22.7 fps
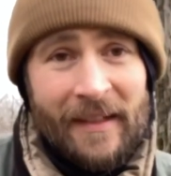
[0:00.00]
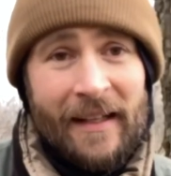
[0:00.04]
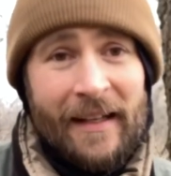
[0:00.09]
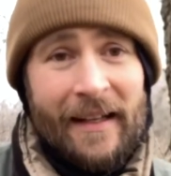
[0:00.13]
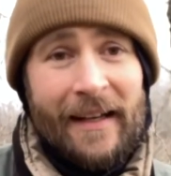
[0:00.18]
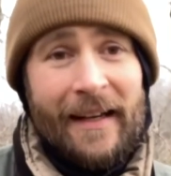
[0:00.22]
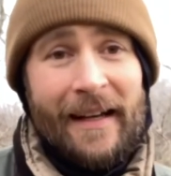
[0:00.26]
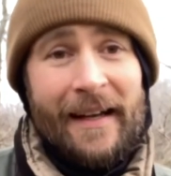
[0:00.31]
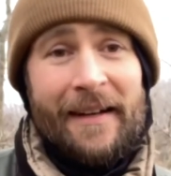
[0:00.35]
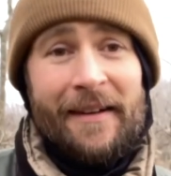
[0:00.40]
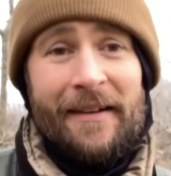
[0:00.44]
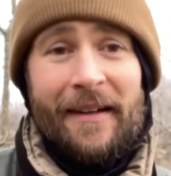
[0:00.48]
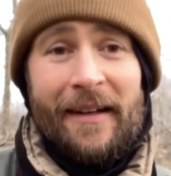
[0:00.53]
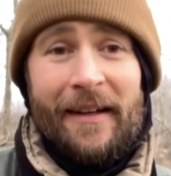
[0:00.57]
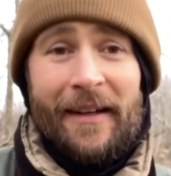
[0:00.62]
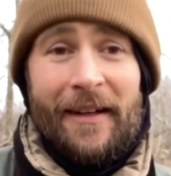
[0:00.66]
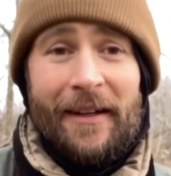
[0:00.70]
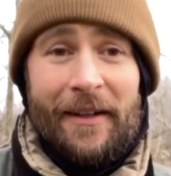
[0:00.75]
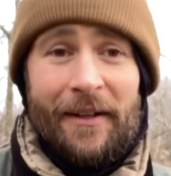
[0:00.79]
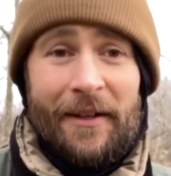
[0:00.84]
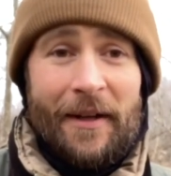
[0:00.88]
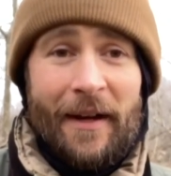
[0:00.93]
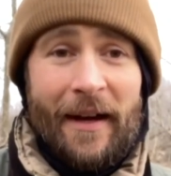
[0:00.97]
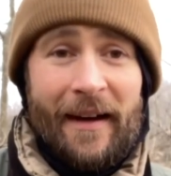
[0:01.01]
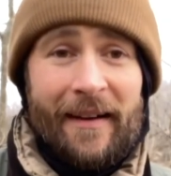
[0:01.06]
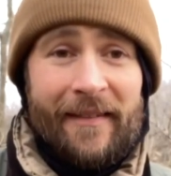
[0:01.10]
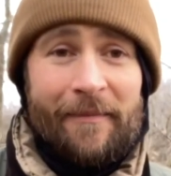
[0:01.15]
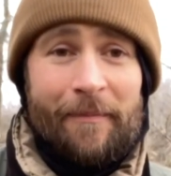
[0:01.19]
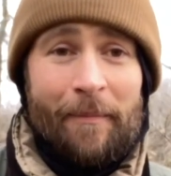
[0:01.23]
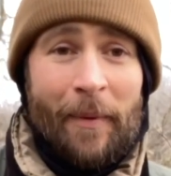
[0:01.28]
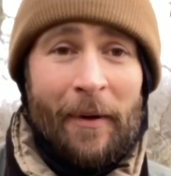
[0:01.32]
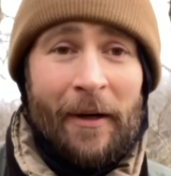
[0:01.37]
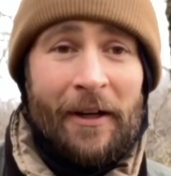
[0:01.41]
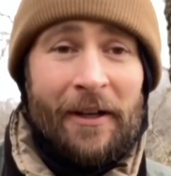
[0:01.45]
And you
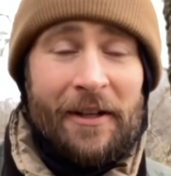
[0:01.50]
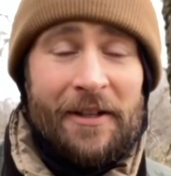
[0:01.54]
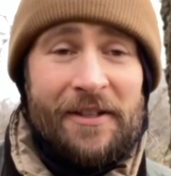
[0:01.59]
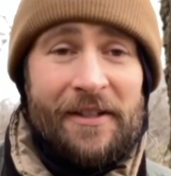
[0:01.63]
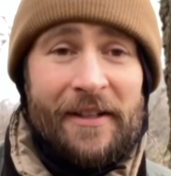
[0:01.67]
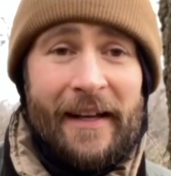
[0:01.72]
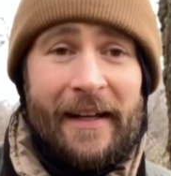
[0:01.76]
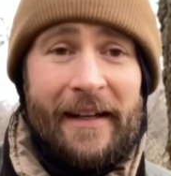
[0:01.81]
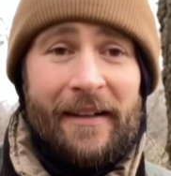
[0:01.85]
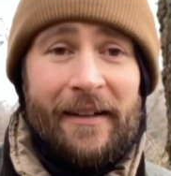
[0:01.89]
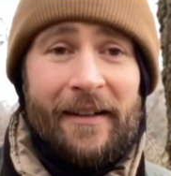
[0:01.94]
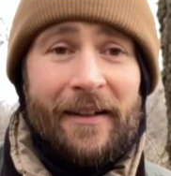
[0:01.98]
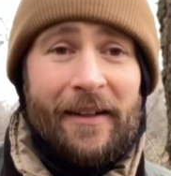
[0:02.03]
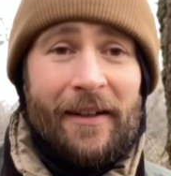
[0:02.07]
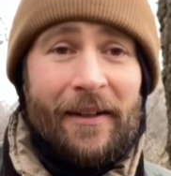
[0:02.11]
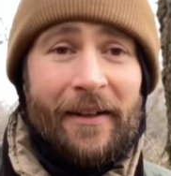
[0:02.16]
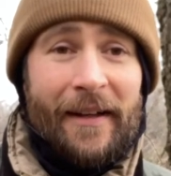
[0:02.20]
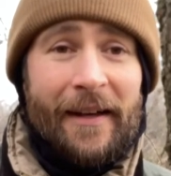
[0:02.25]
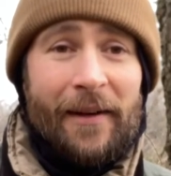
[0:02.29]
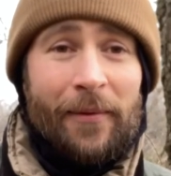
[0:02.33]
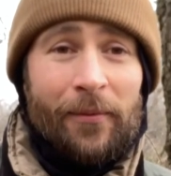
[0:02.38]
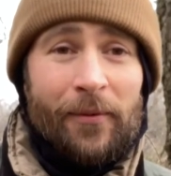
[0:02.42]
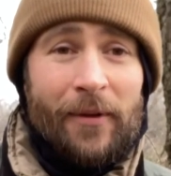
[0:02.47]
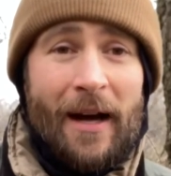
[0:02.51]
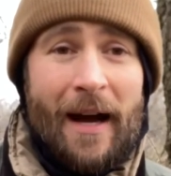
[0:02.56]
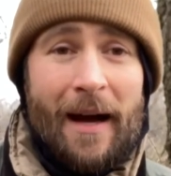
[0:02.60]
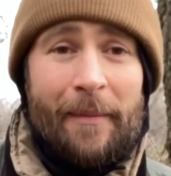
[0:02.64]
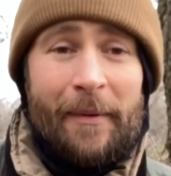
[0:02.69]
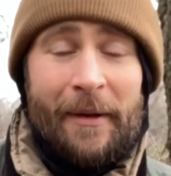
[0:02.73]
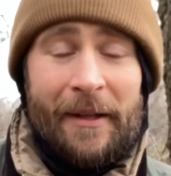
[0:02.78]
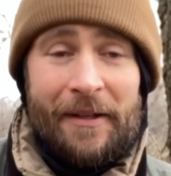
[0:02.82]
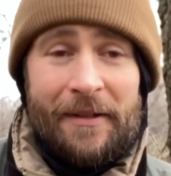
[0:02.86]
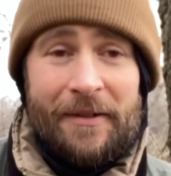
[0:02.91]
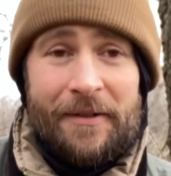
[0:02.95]
have birds like
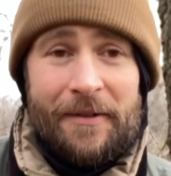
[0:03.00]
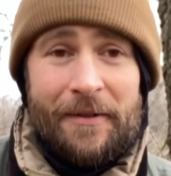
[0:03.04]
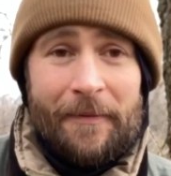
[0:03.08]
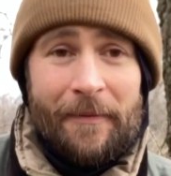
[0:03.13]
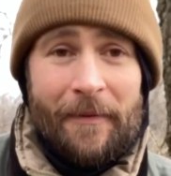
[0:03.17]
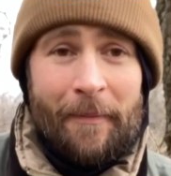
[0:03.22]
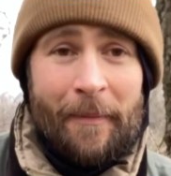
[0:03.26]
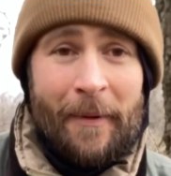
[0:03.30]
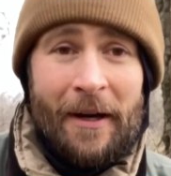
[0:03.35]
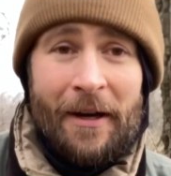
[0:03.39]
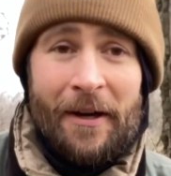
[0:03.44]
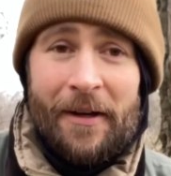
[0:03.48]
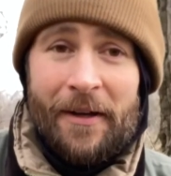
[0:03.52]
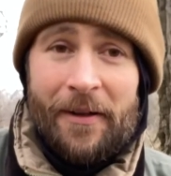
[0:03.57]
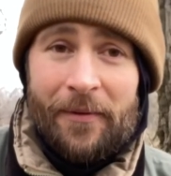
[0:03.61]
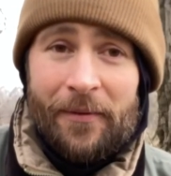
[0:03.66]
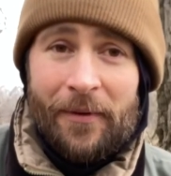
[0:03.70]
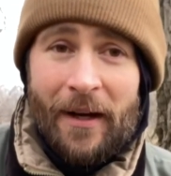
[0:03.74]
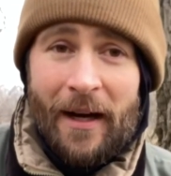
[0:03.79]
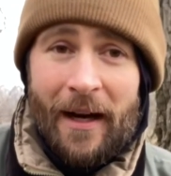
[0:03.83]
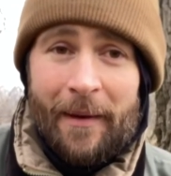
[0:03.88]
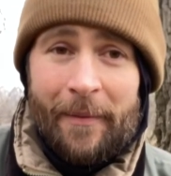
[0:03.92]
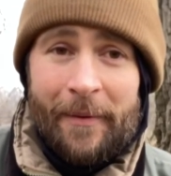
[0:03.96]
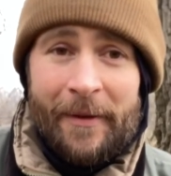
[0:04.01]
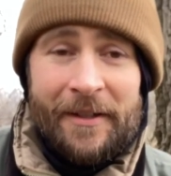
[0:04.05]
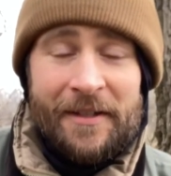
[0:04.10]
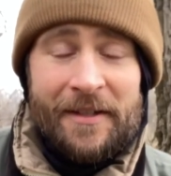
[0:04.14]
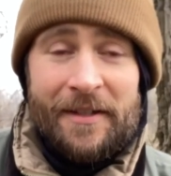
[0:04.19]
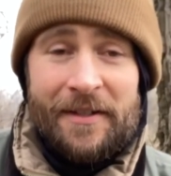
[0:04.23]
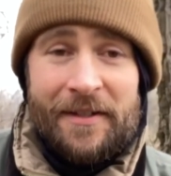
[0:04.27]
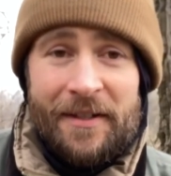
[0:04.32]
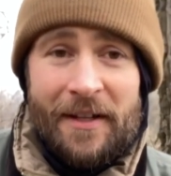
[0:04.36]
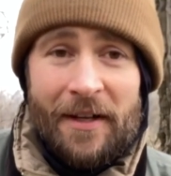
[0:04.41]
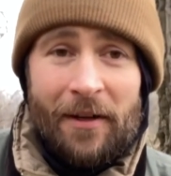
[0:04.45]
robins, American robins
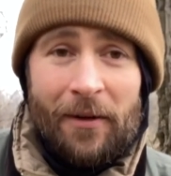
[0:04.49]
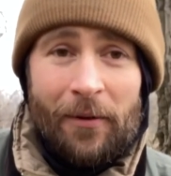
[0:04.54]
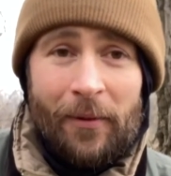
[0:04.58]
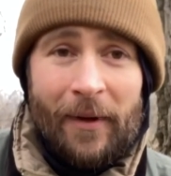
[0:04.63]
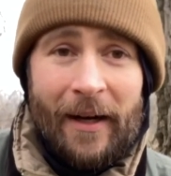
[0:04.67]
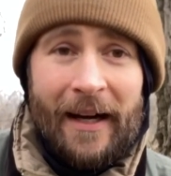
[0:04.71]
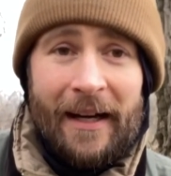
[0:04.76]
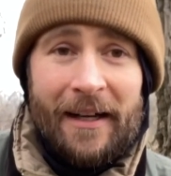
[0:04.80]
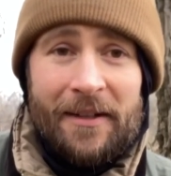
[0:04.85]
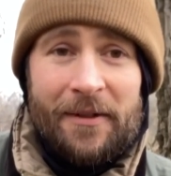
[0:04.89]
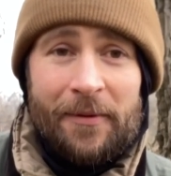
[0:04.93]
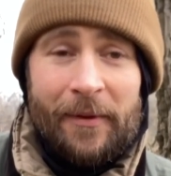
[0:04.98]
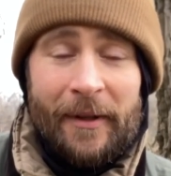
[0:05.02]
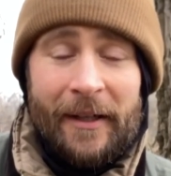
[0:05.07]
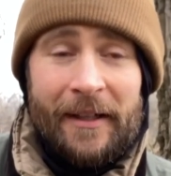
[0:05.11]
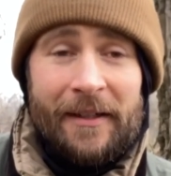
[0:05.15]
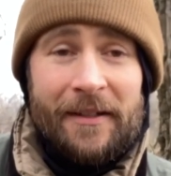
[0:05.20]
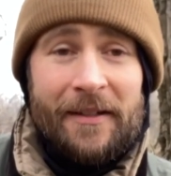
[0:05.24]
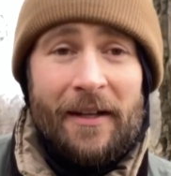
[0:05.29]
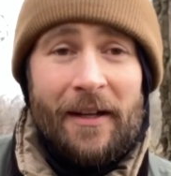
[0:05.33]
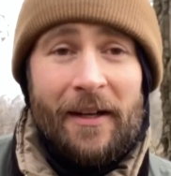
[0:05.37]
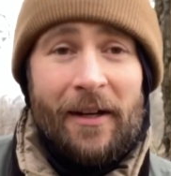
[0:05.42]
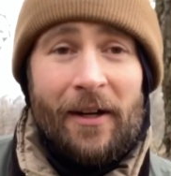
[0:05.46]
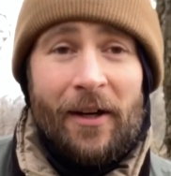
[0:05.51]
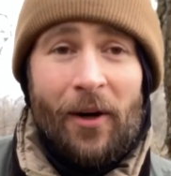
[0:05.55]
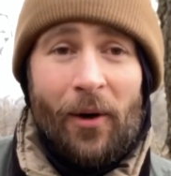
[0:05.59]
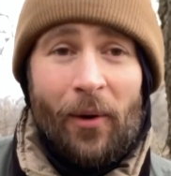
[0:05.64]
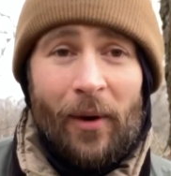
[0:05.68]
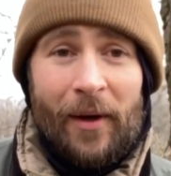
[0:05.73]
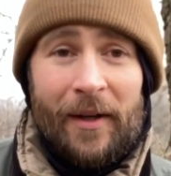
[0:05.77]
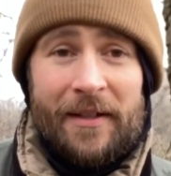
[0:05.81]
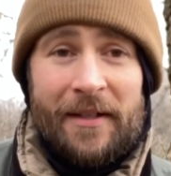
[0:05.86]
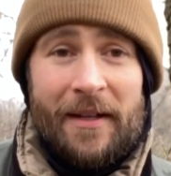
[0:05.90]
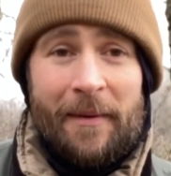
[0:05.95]
and cedar waxwings.
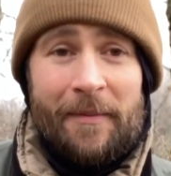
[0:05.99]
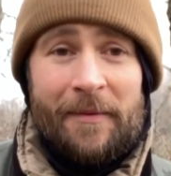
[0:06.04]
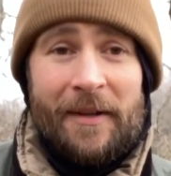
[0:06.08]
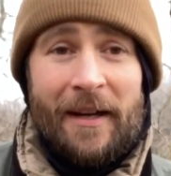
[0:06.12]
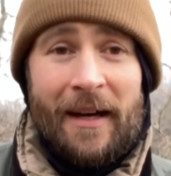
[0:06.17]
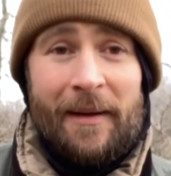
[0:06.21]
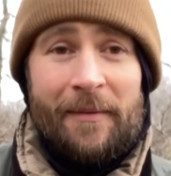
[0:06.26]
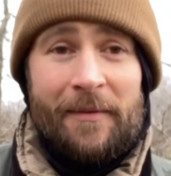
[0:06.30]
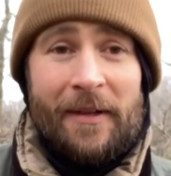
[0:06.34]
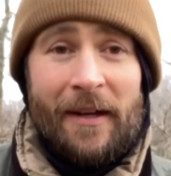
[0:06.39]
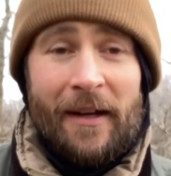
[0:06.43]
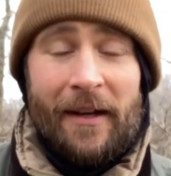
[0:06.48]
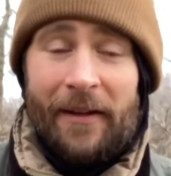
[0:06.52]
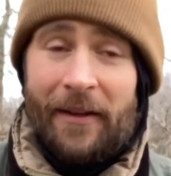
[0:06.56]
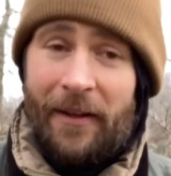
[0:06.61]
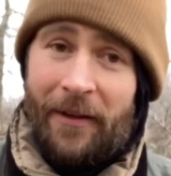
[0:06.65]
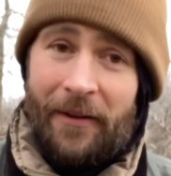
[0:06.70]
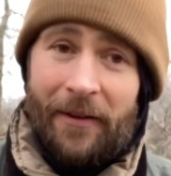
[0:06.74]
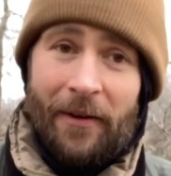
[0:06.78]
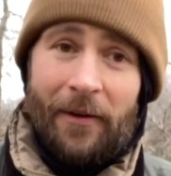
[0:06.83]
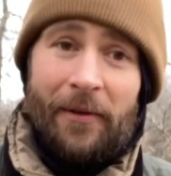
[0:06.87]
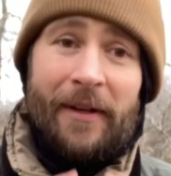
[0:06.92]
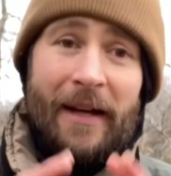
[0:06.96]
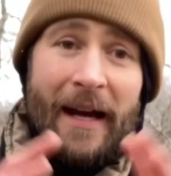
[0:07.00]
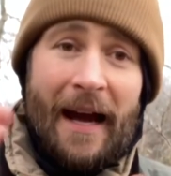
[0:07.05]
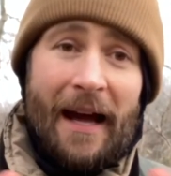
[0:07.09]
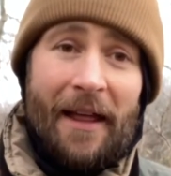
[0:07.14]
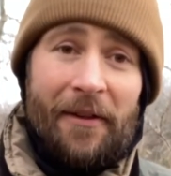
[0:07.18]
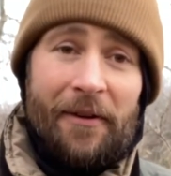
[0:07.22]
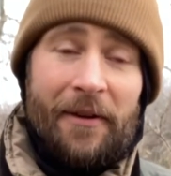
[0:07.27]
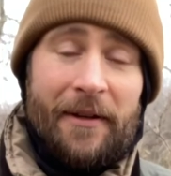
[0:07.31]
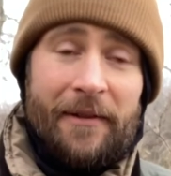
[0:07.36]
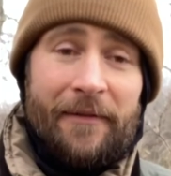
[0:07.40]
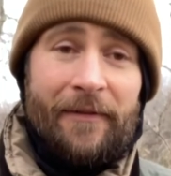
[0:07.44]
Well, sometimes they'll
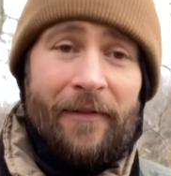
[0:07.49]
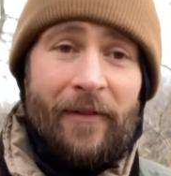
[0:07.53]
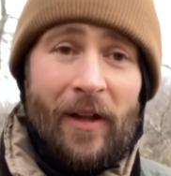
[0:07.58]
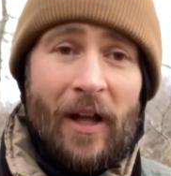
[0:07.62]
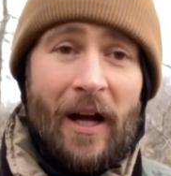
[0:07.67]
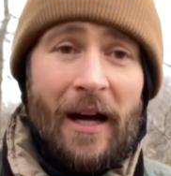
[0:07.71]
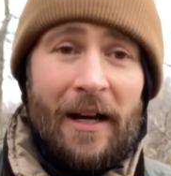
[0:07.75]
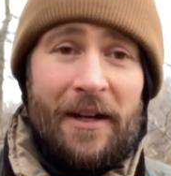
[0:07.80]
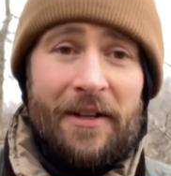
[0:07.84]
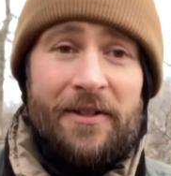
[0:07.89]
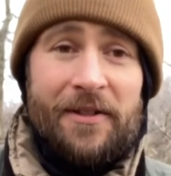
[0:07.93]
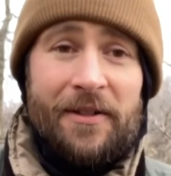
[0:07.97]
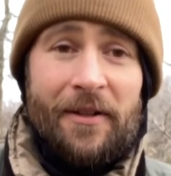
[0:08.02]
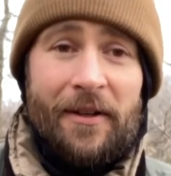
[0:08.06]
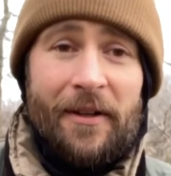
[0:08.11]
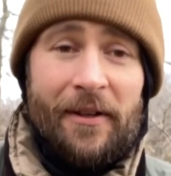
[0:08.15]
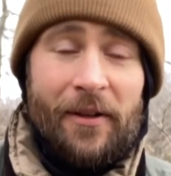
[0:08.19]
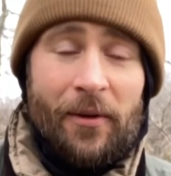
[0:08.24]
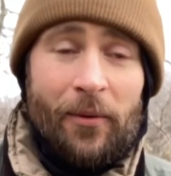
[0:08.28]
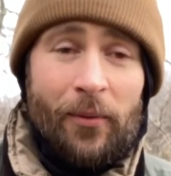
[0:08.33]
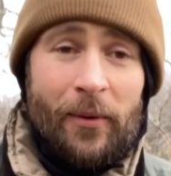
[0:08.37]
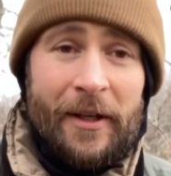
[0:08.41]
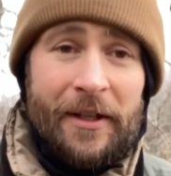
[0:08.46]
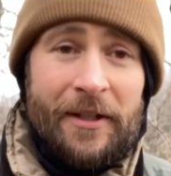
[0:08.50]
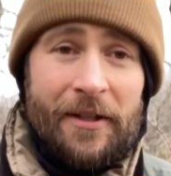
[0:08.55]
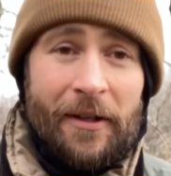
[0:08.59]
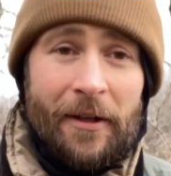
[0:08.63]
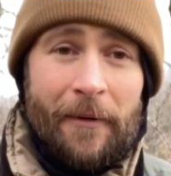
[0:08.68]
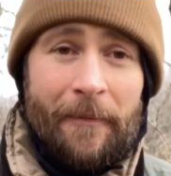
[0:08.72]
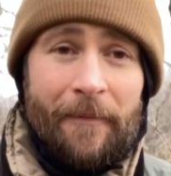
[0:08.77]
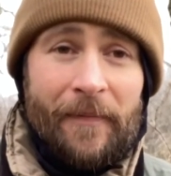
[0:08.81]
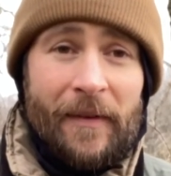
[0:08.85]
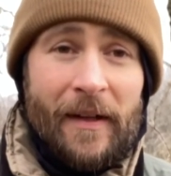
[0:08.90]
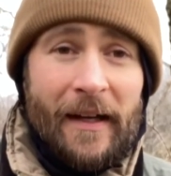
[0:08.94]
gather in flocks during the winter,
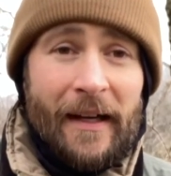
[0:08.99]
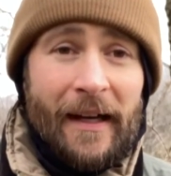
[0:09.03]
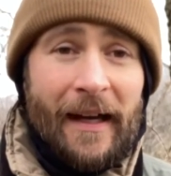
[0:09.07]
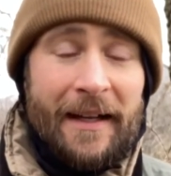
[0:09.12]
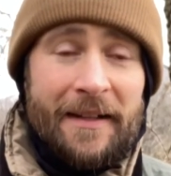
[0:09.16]
and